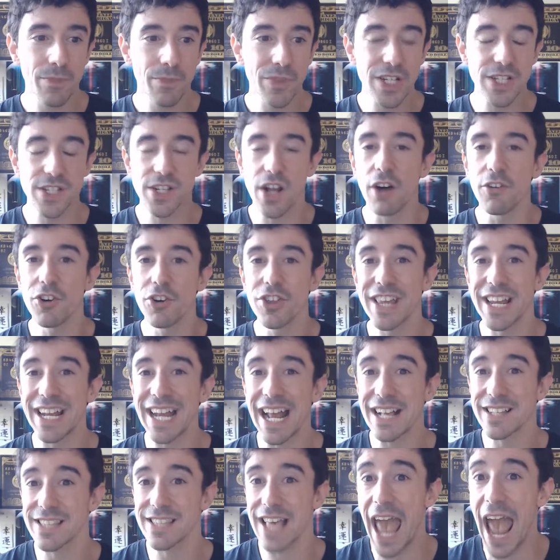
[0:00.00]
discover the
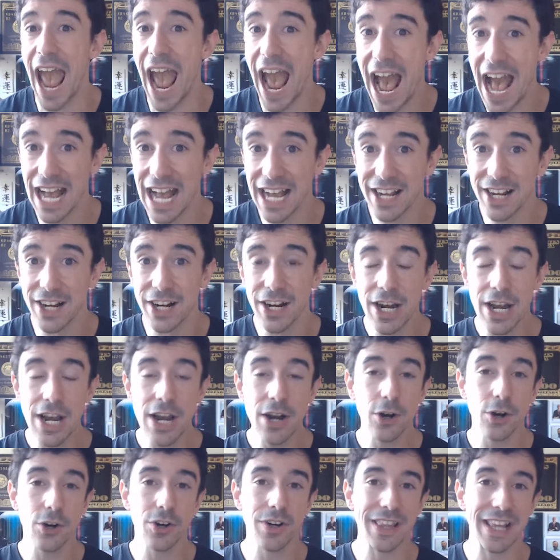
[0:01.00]
next hack,
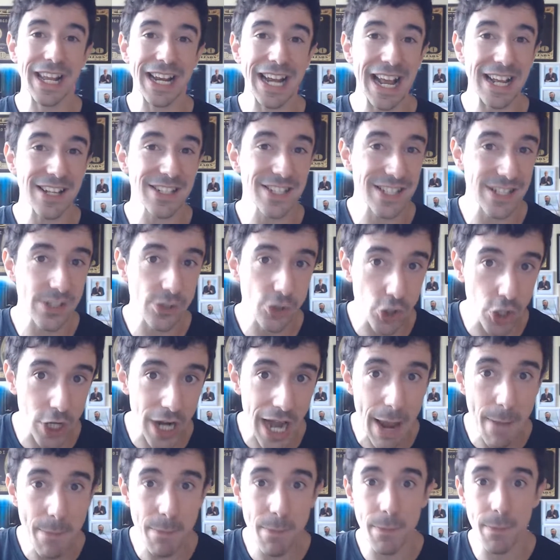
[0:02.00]
or the next
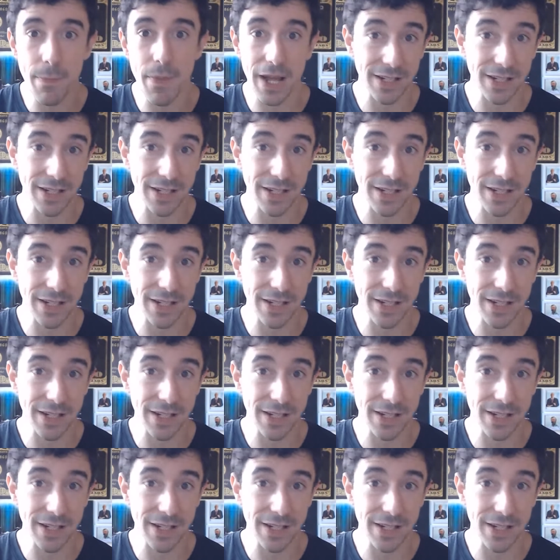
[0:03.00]
trick,